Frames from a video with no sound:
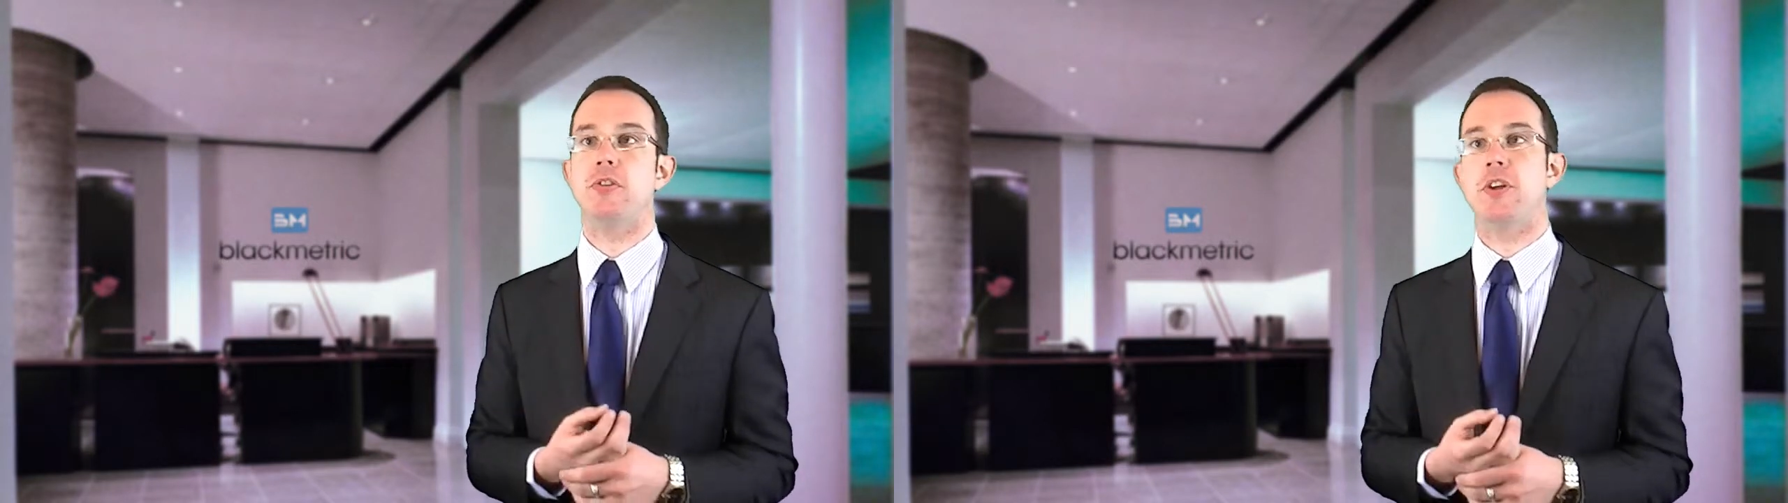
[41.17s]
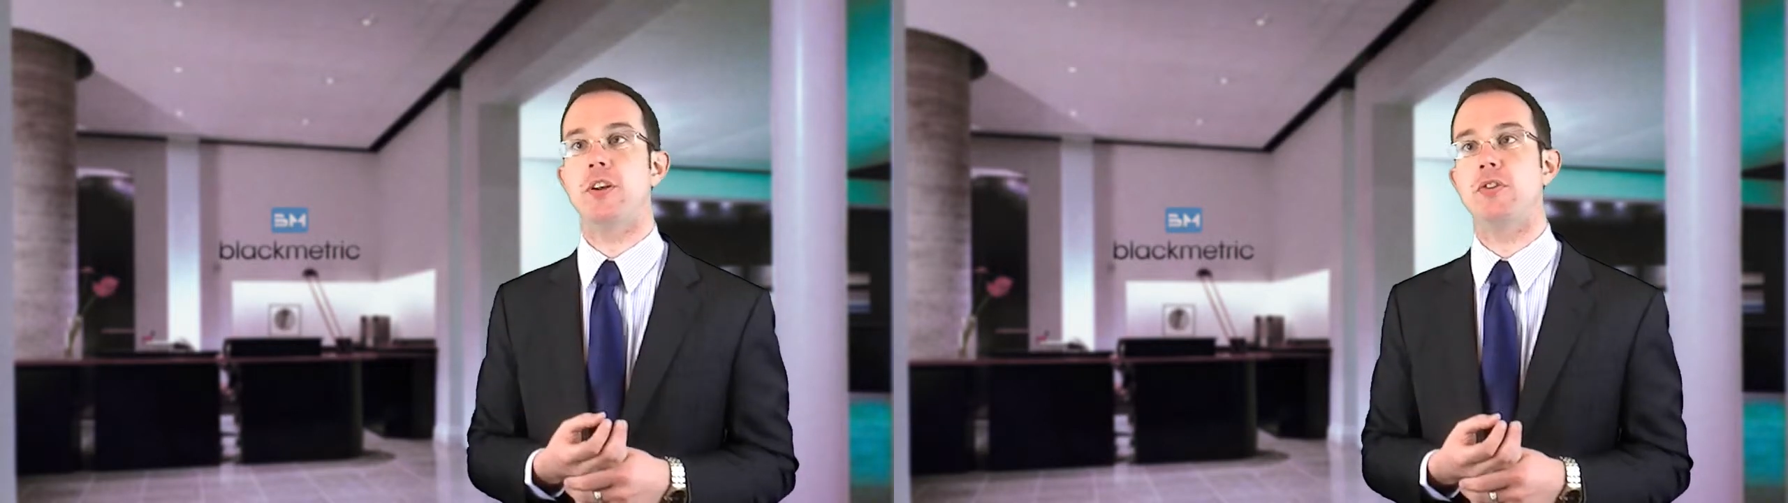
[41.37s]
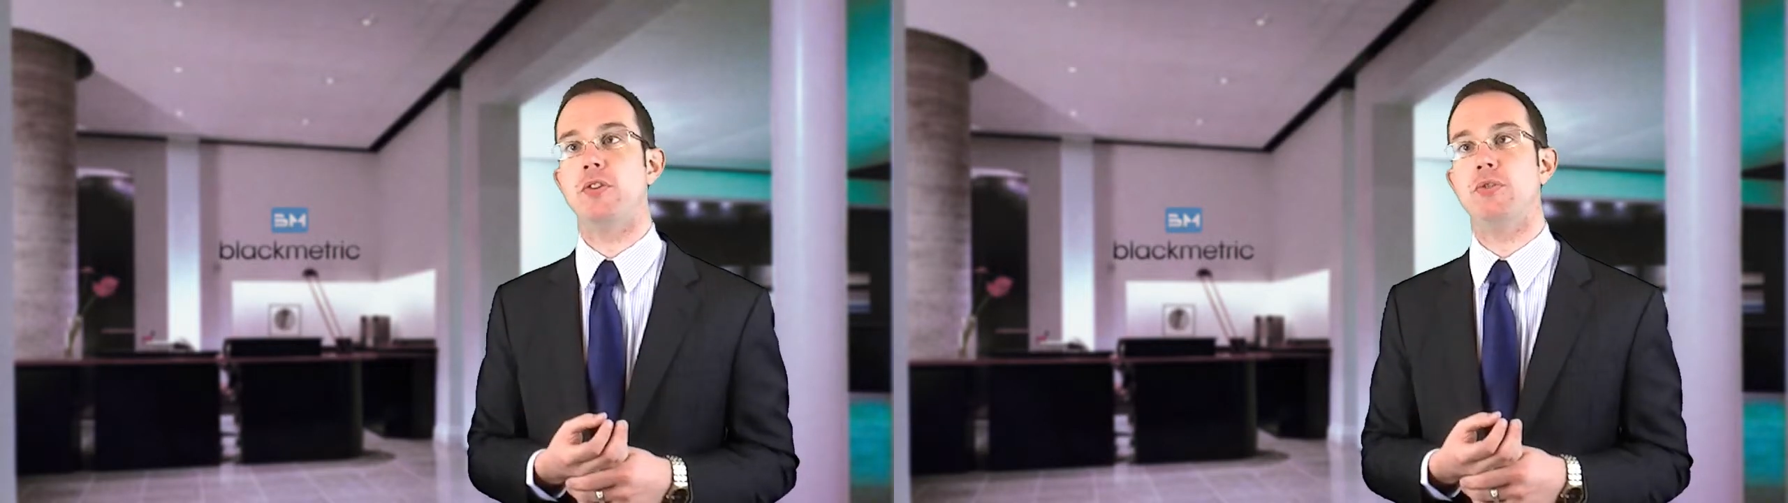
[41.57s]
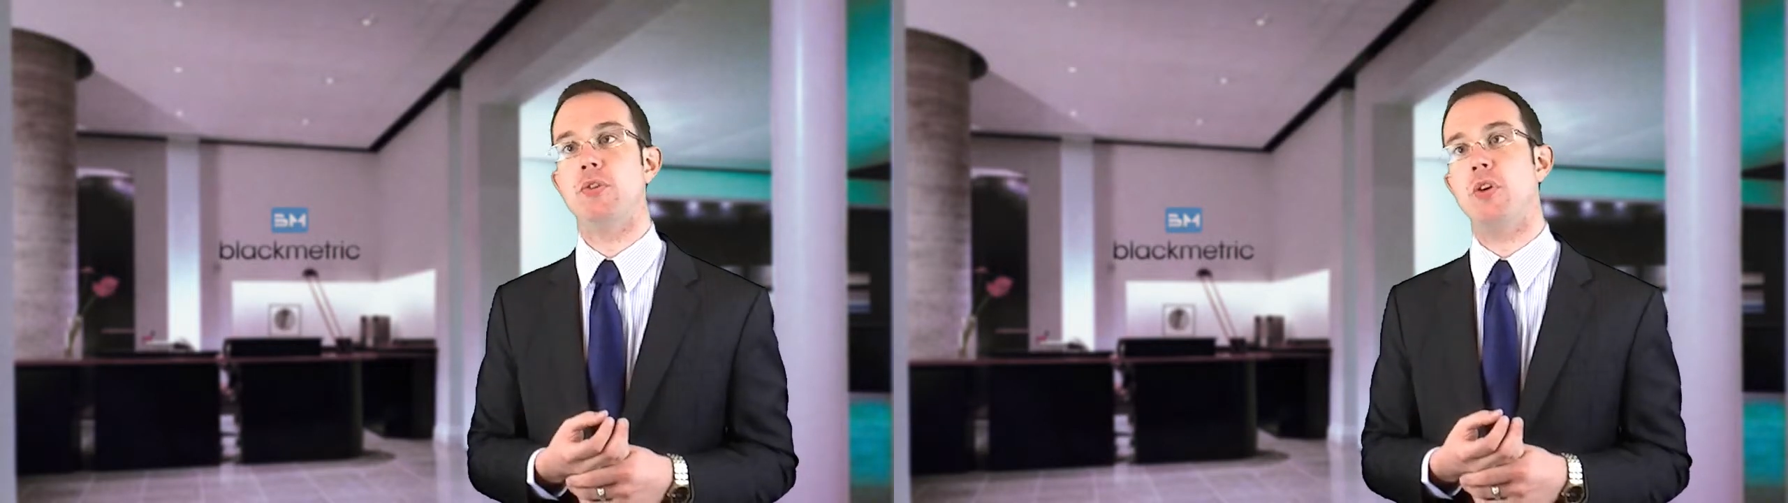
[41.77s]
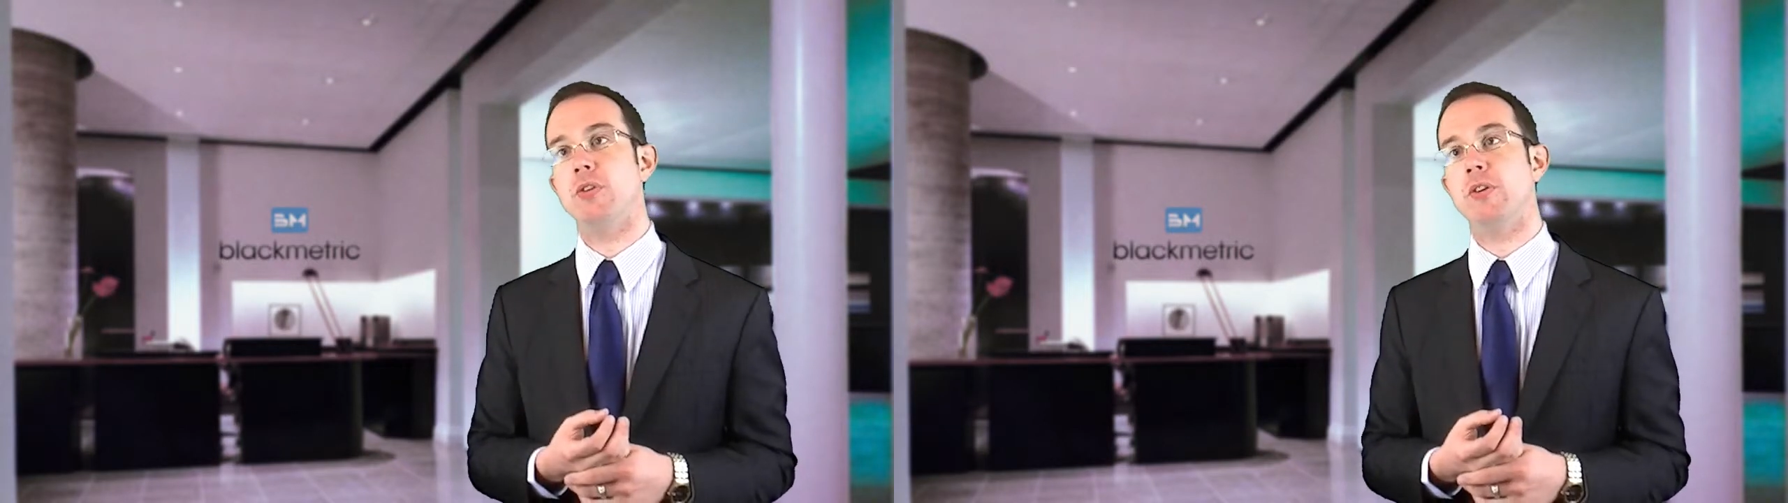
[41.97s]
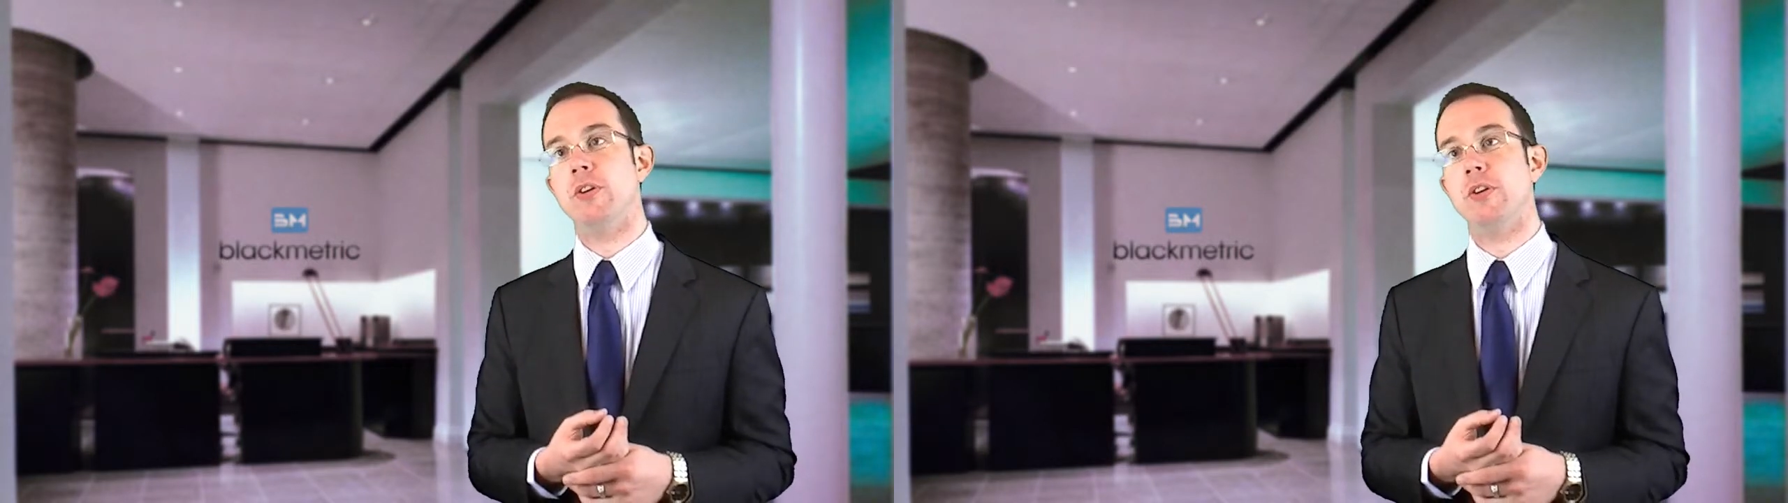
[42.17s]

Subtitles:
analysis role.